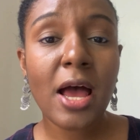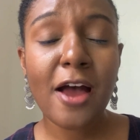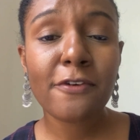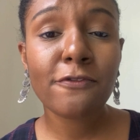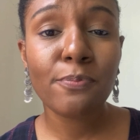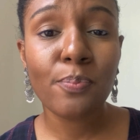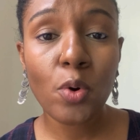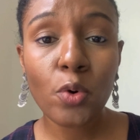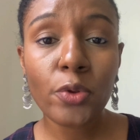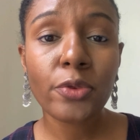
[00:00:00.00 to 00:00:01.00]
have
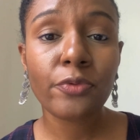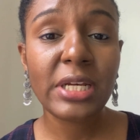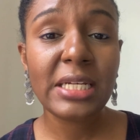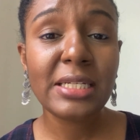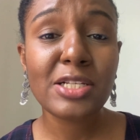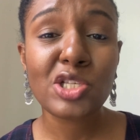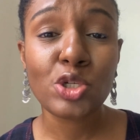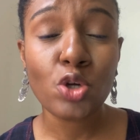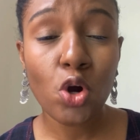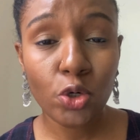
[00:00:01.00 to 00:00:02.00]
both
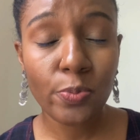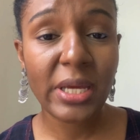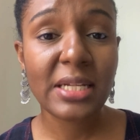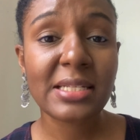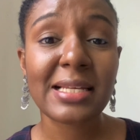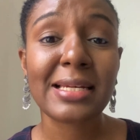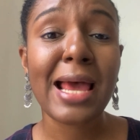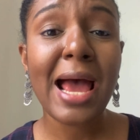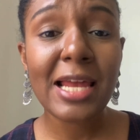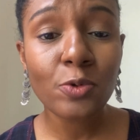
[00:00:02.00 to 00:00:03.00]
released documents
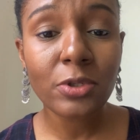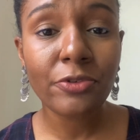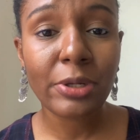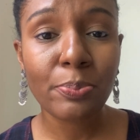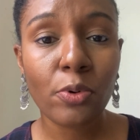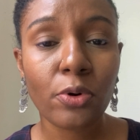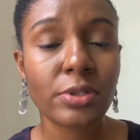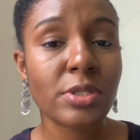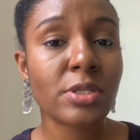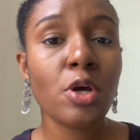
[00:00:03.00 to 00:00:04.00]
and annual
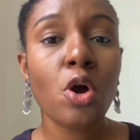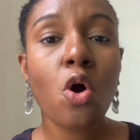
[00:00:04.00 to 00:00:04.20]
reports,